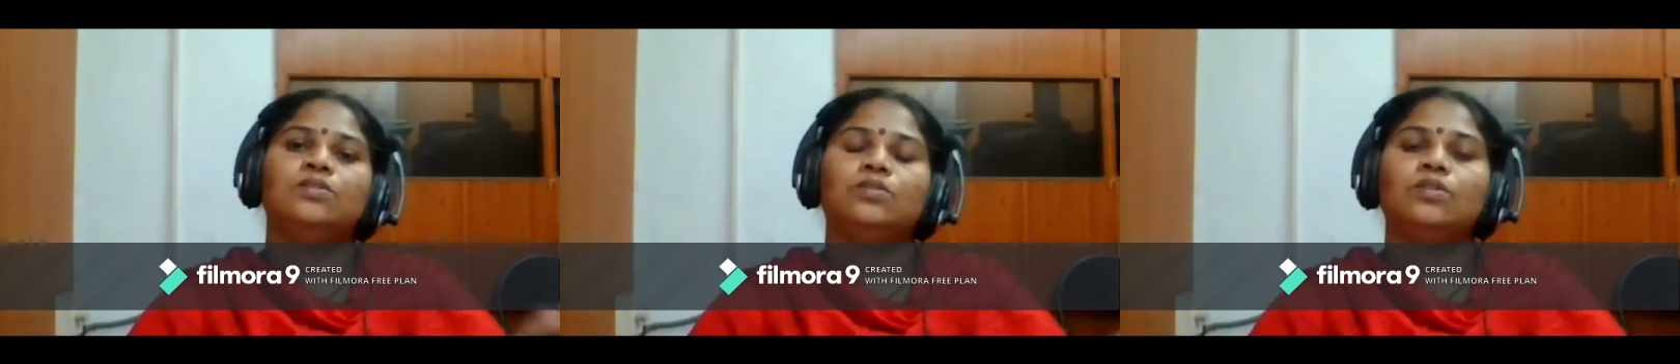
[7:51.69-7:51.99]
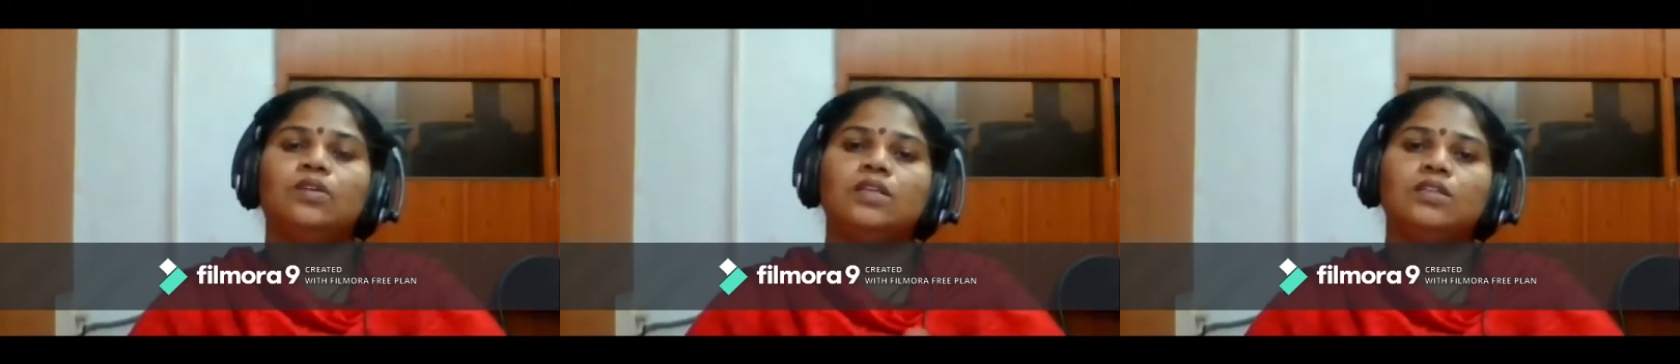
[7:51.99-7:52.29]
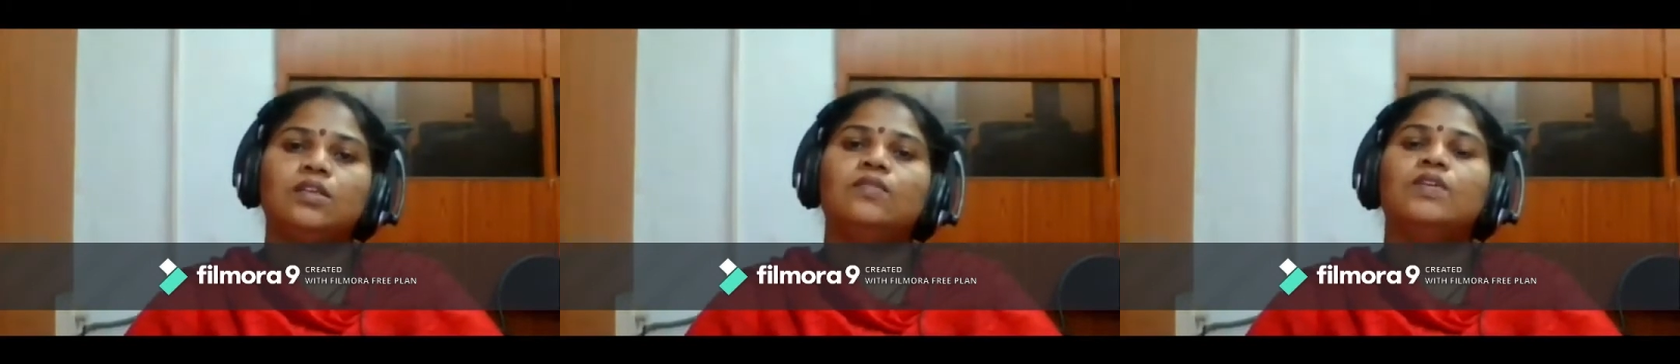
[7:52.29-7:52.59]
So a
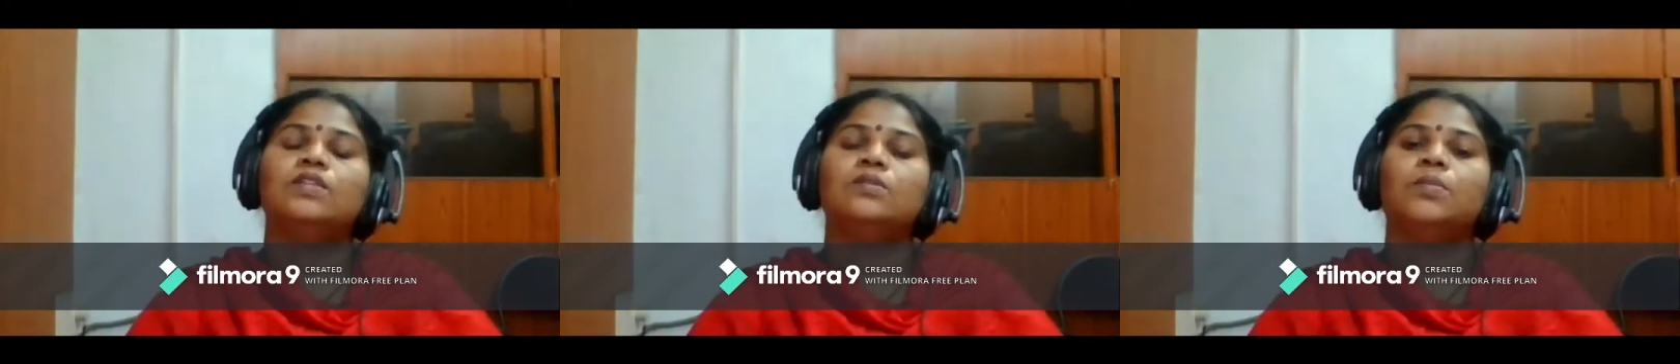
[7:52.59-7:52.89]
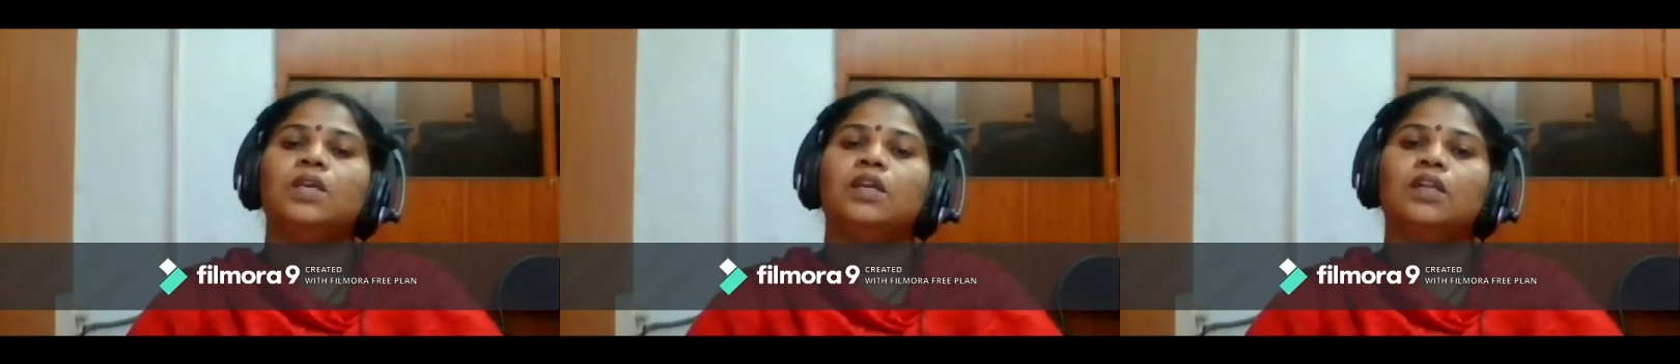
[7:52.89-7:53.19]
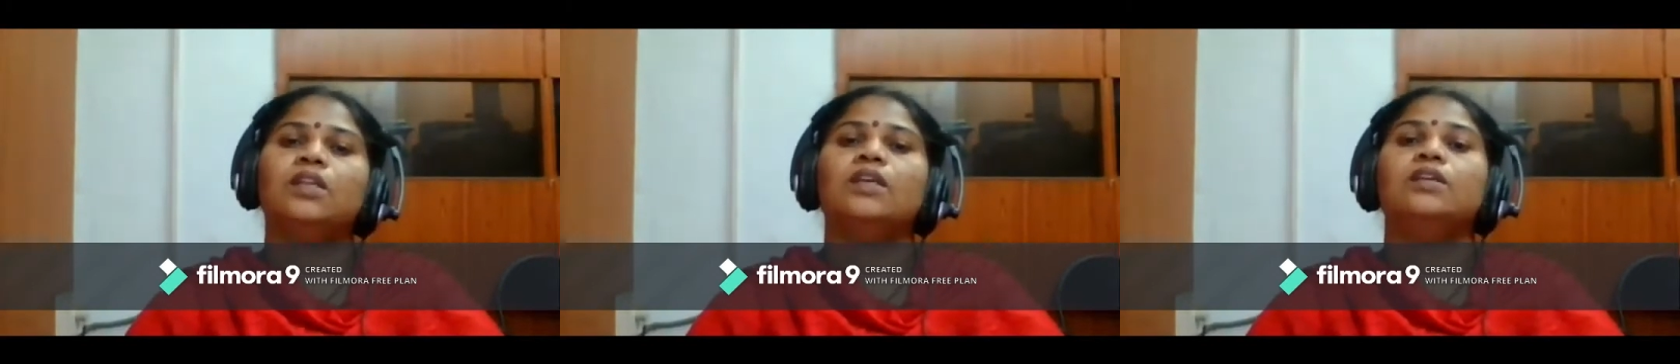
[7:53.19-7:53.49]
sequence may
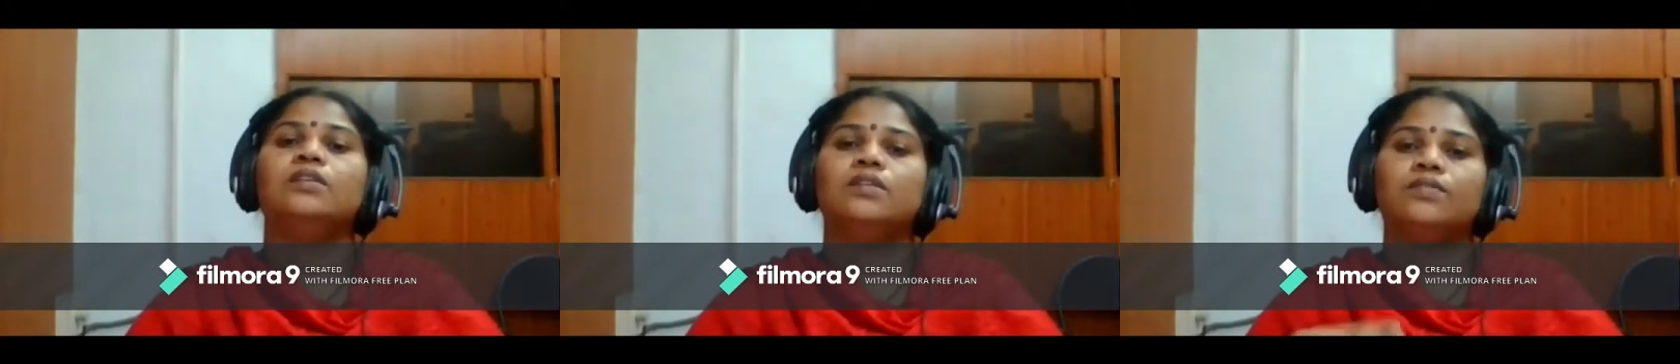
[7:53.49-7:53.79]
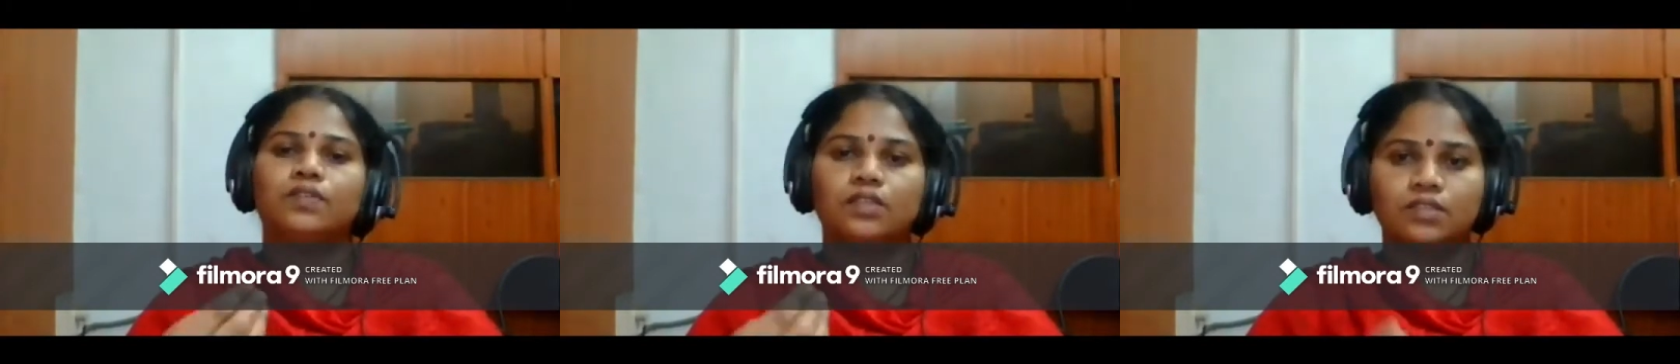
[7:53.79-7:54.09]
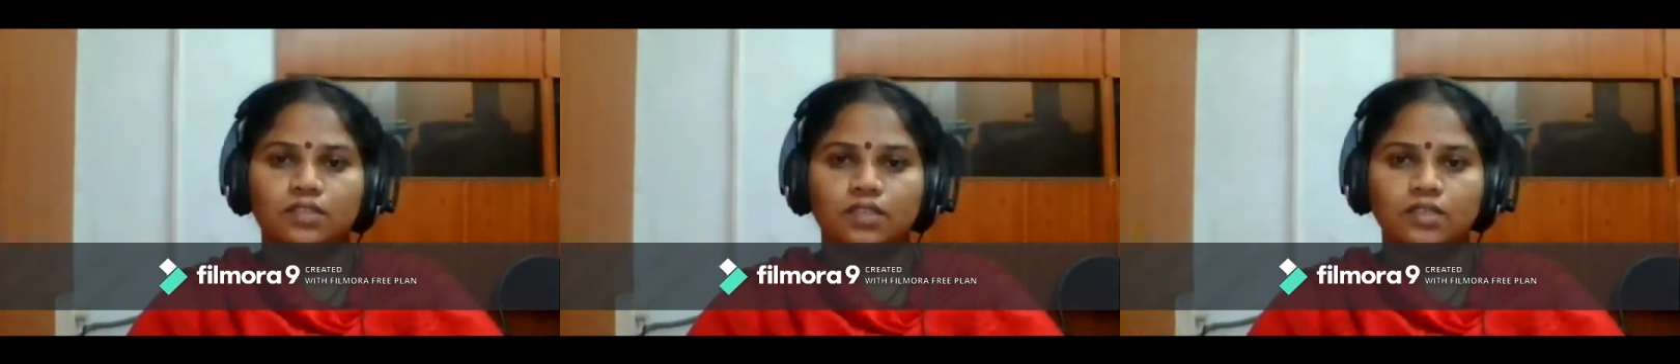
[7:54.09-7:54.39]
contain
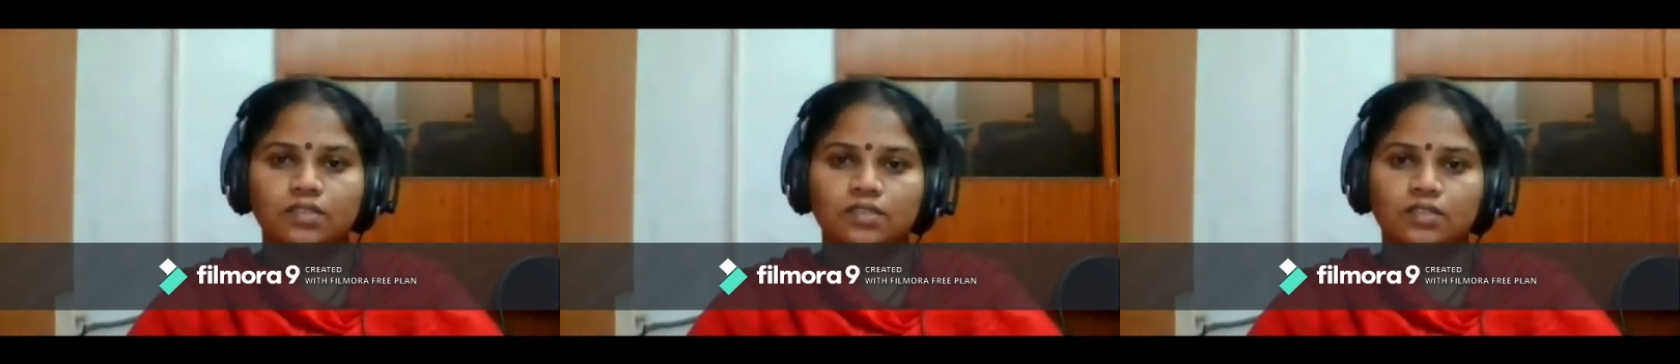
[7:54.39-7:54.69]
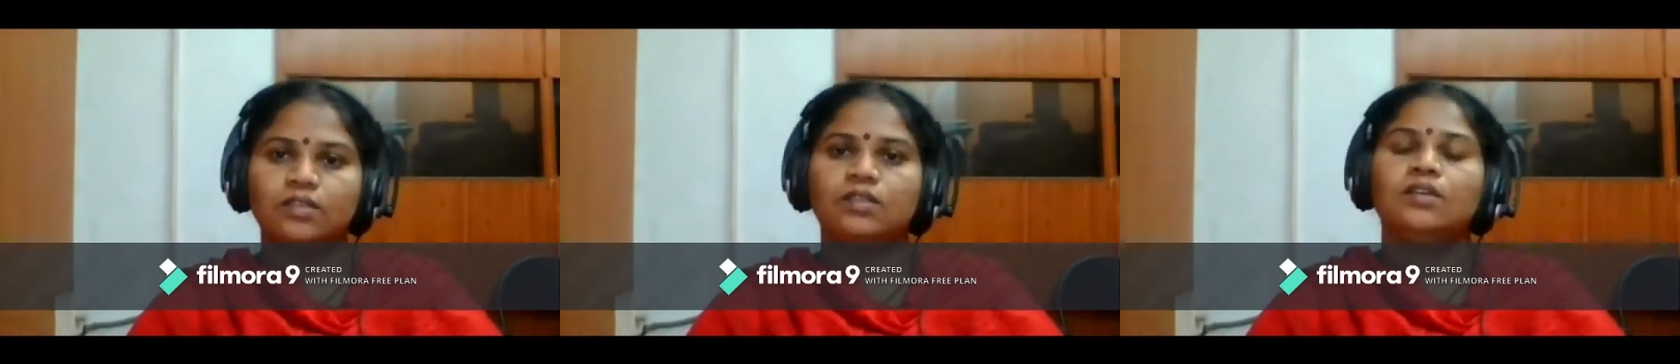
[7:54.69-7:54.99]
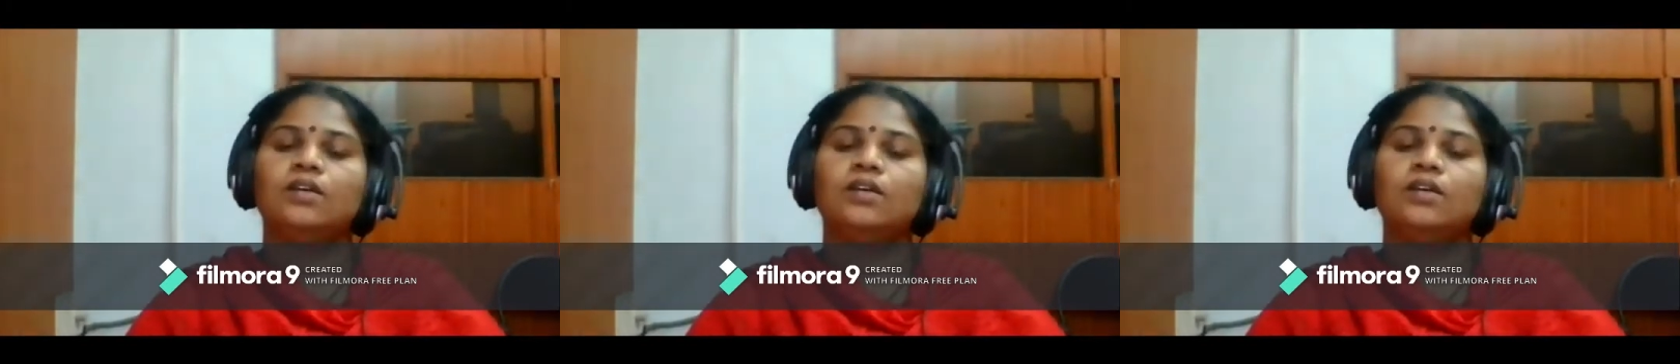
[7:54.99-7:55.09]
different scenes,